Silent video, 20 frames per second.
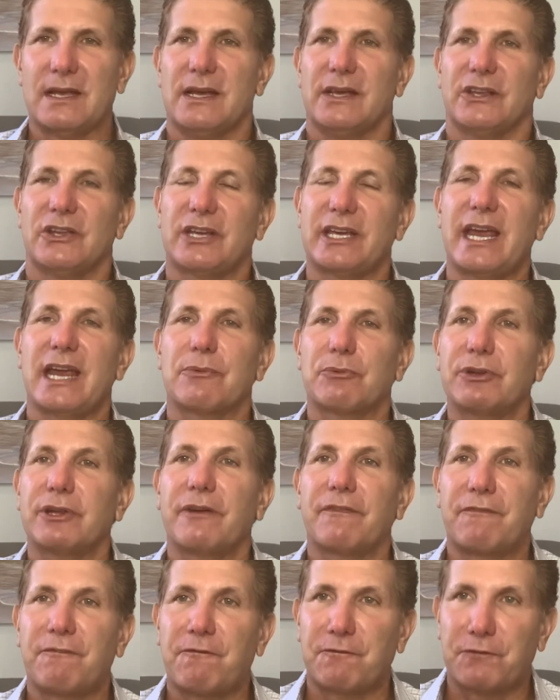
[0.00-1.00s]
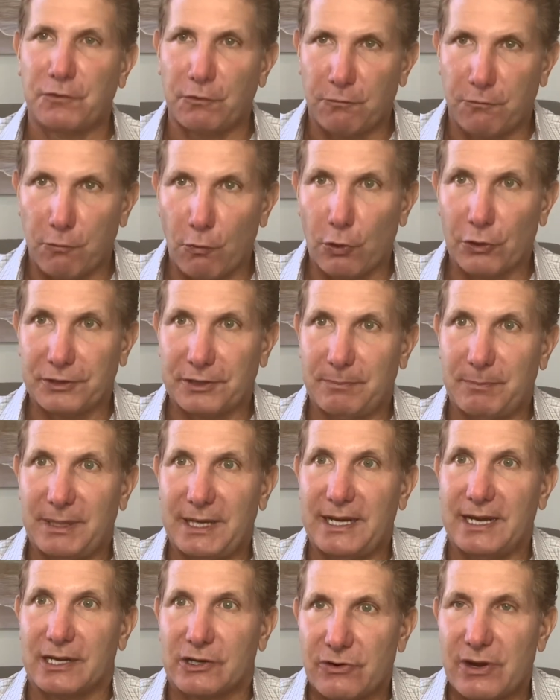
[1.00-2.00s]
You can't really afford to
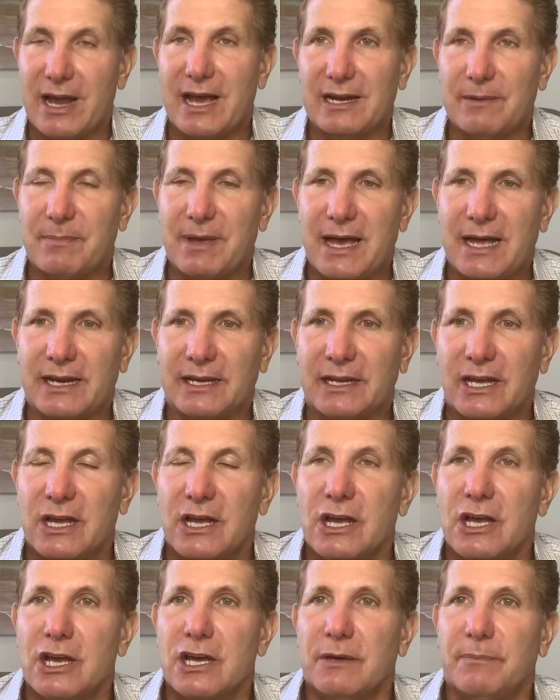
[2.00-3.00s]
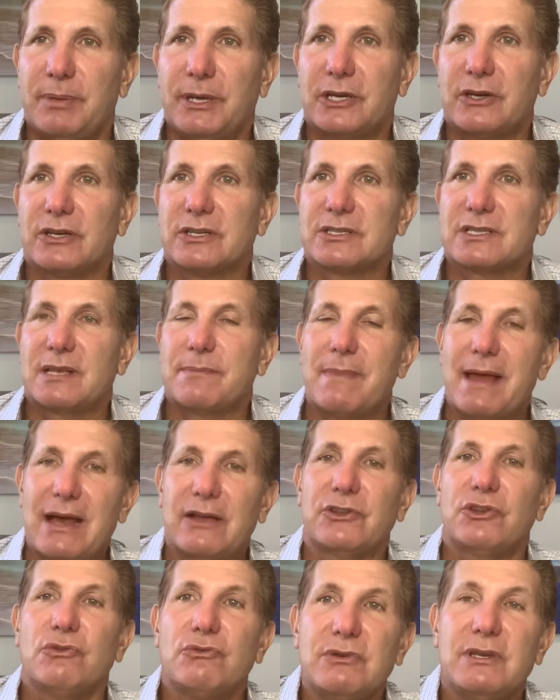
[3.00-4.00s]
be a Kratom addict because the
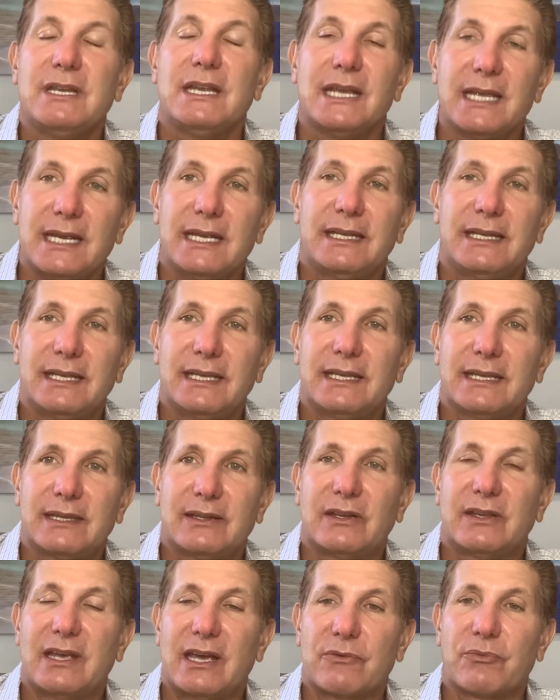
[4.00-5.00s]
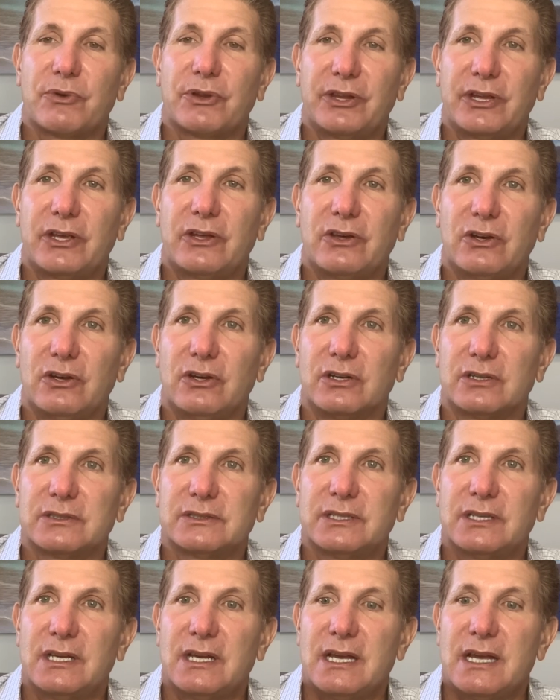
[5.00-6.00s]
amount you need to get really
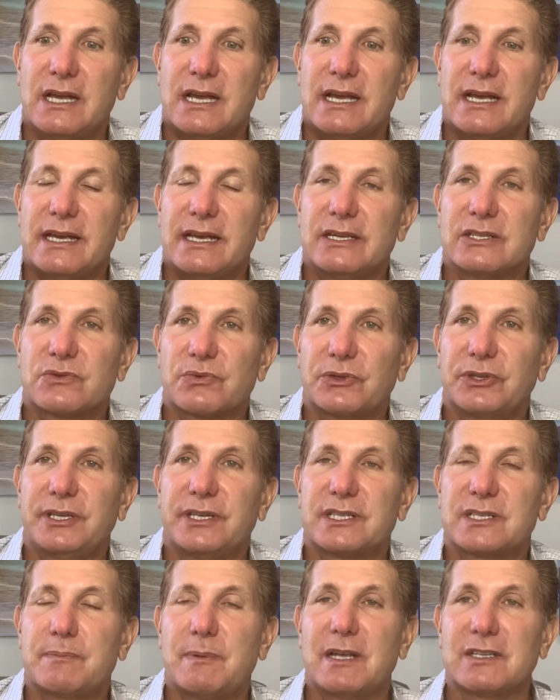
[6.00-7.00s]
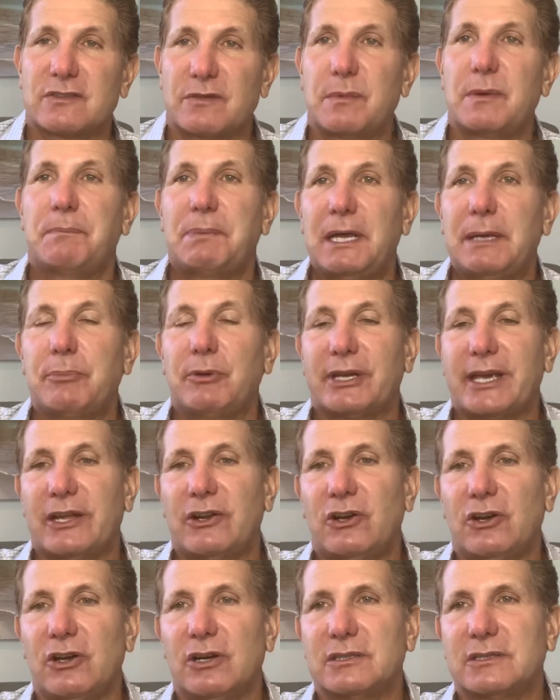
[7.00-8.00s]
hooked is really expensive. I mean, people
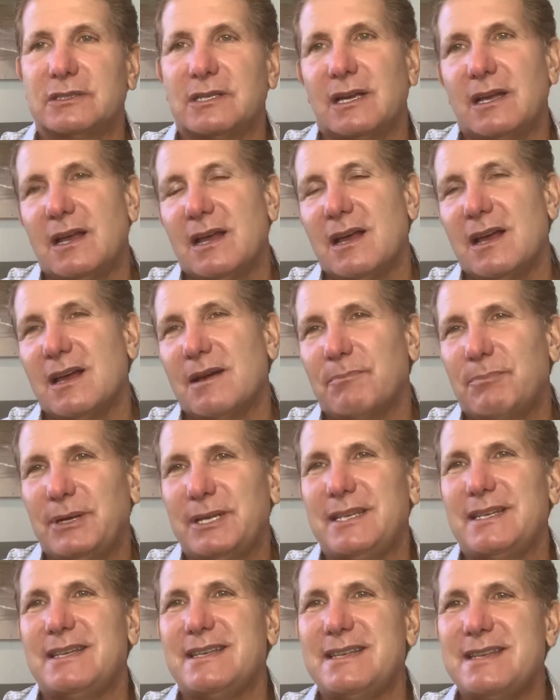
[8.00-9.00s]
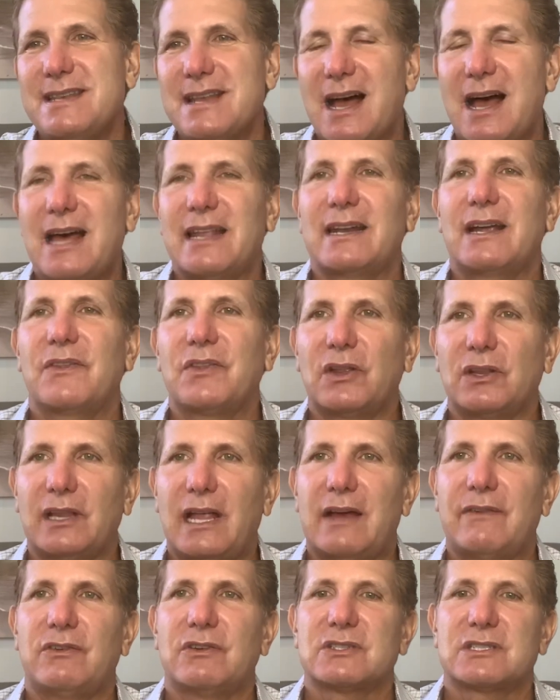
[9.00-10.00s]
get hooked, but not on the
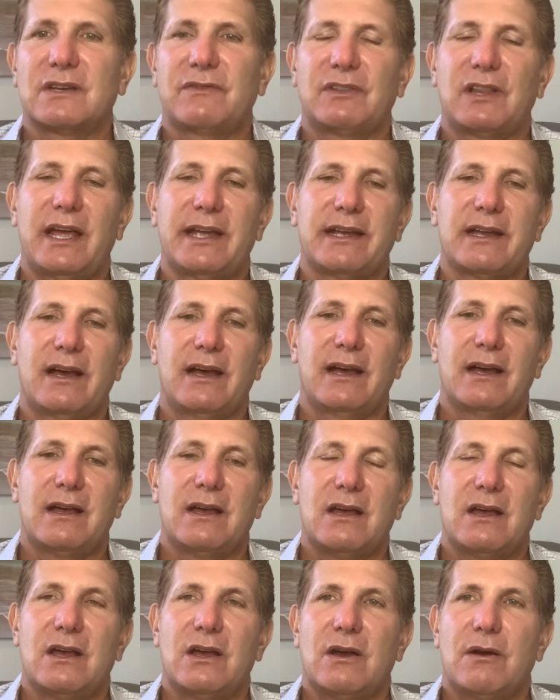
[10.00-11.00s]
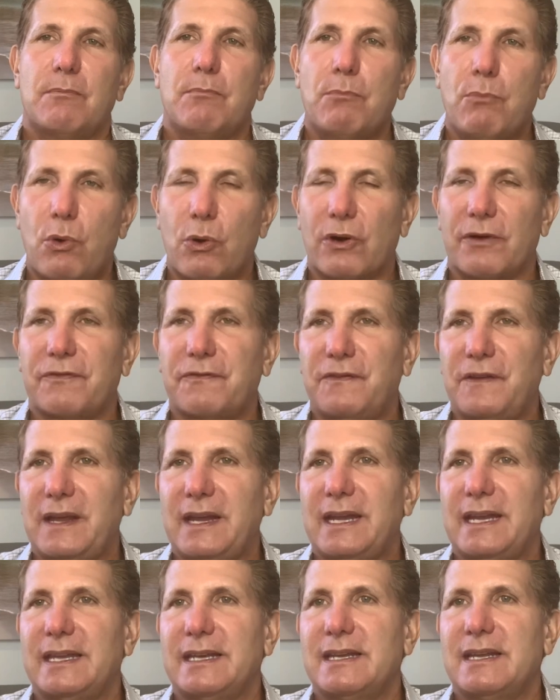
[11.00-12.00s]
levels of like a
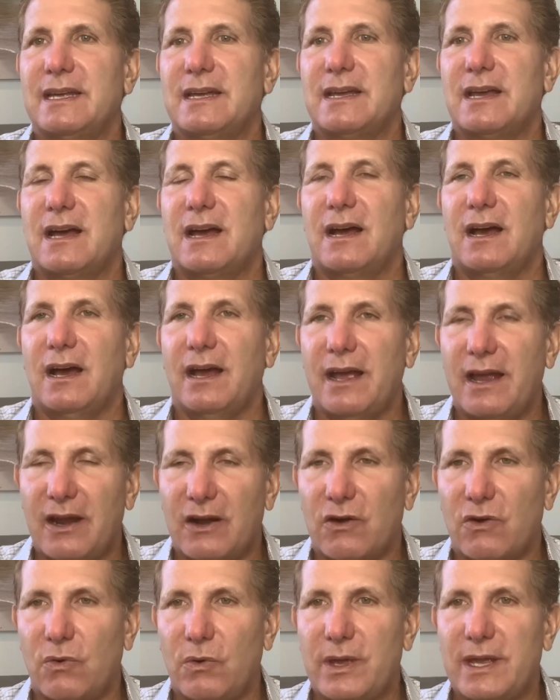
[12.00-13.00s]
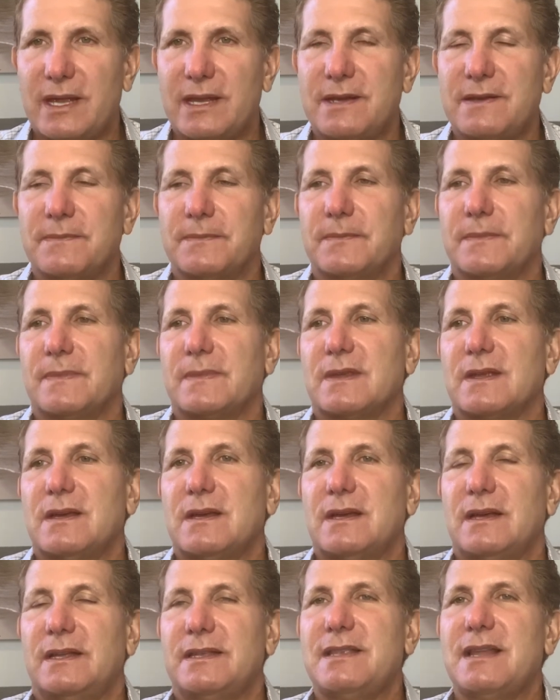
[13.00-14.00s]
morphine, a heroin,
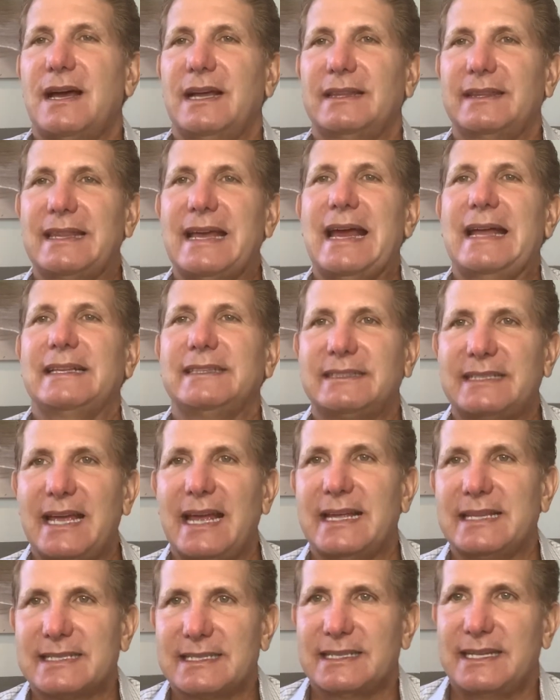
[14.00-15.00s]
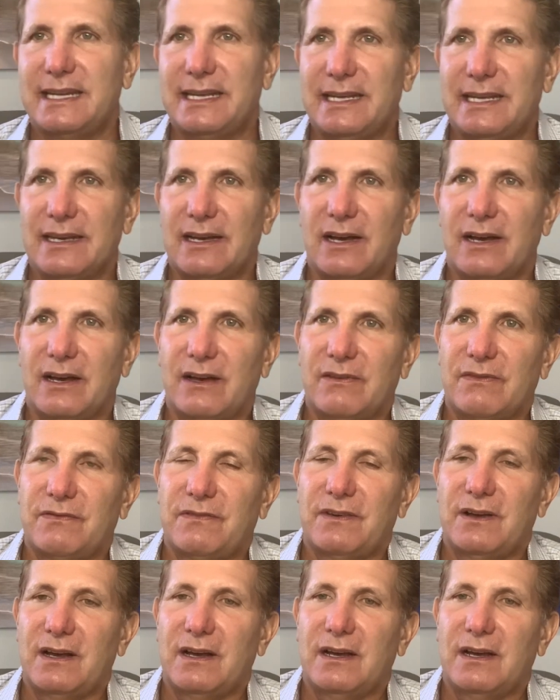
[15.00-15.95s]
not that intensity of